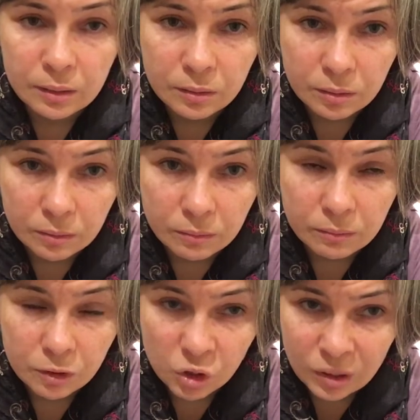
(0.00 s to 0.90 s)
So
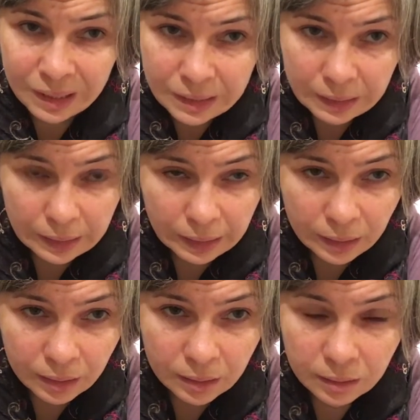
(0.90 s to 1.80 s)
genetically,
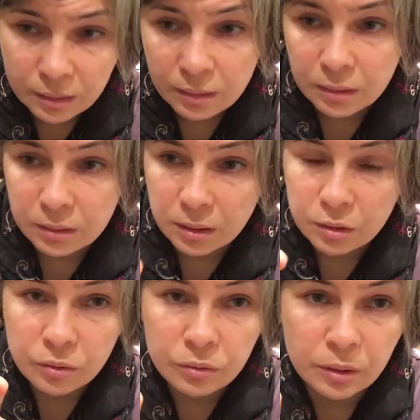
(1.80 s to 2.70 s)
these
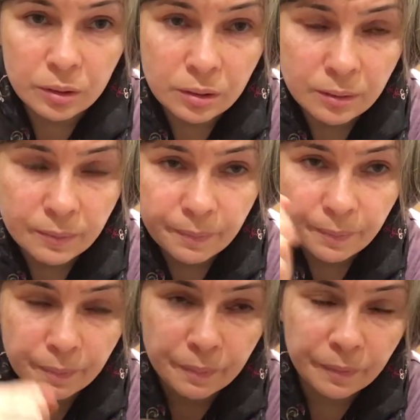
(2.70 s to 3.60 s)
roses,
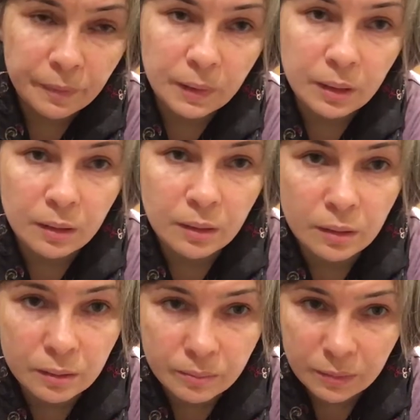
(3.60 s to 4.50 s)

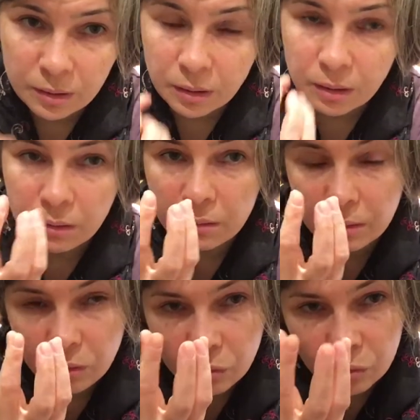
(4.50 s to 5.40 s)
uh, they
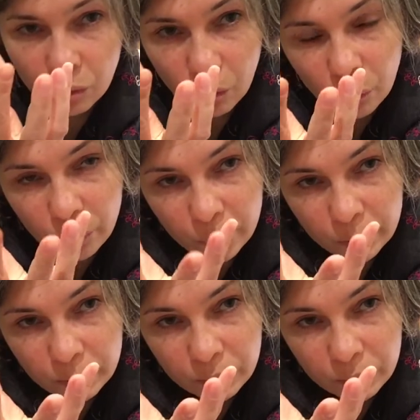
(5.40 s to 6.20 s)
don't open